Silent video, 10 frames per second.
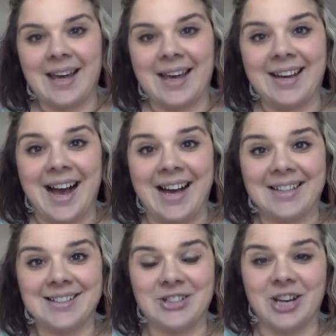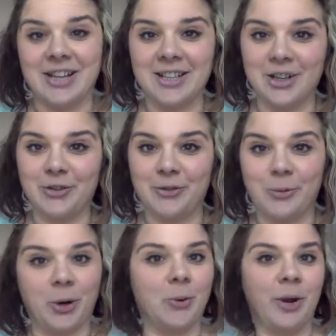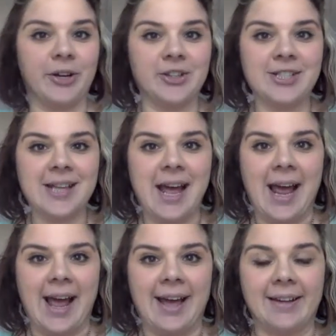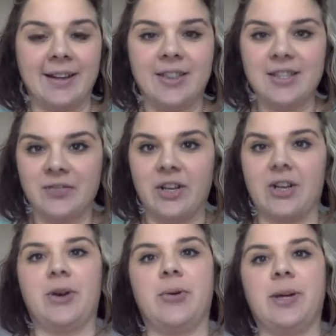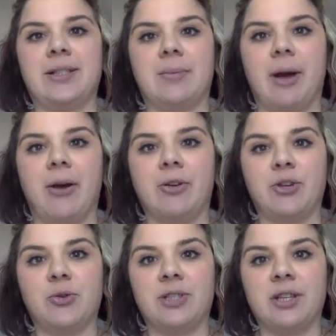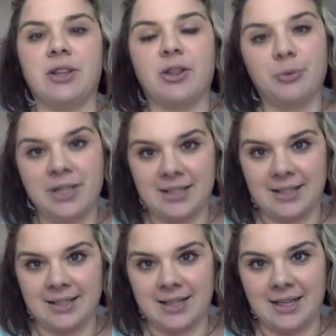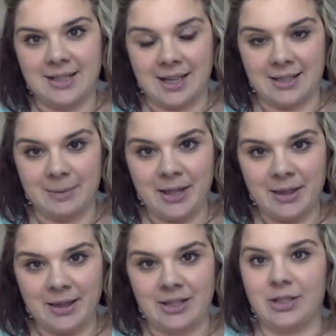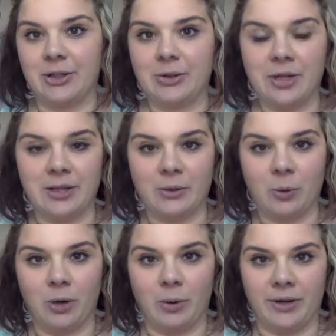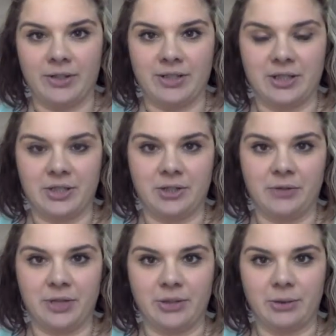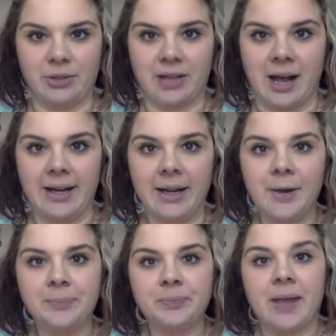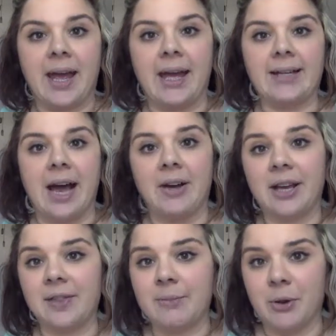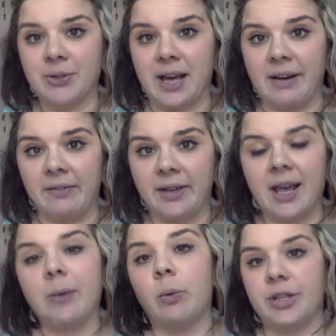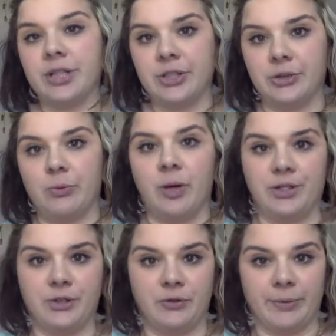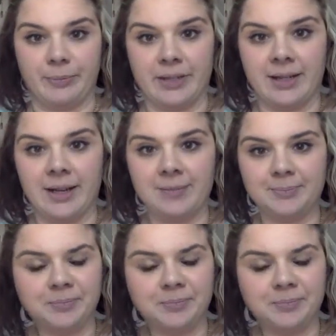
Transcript: Hey guys, Jen here from Work Wonders, and this video is about using the 360 assessment that's included in the Work Wonders digital resource guide and how to get the most out of it and what to do once you've completed it.